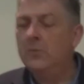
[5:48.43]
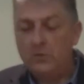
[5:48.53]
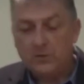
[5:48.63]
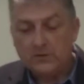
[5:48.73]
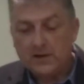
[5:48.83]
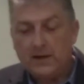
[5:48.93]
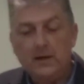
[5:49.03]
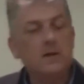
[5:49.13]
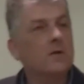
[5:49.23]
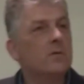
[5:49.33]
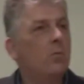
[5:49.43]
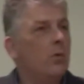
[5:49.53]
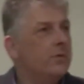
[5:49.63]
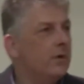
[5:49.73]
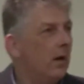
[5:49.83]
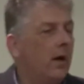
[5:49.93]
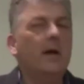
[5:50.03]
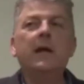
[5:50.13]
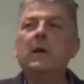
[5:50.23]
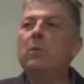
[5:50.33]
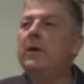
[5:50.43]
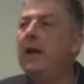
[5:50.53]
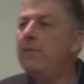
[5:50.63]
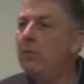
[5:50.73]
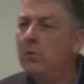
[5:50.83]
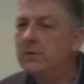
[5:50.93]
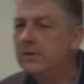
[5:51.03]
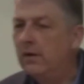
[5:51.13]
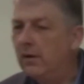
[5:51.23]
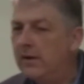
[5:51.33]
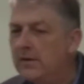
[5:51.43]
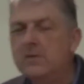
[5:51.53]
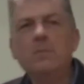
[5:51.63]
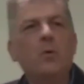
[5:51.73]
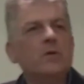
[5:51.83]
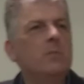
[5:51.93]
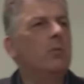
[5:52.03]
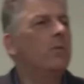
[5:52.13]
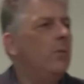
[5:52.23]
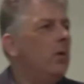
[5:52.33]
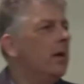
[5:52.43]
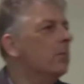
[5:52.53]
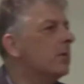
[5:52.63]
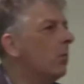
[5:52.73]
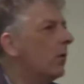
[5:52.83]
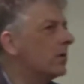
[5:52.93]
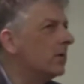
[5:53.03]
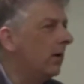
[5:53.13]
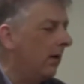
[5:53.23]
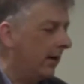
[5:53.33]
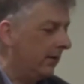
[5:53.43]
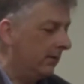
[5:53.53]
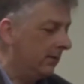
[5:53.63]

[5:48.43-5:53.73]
You could say he doesn't want to lie. He will never want to lie. It's impossible for him to want to lie.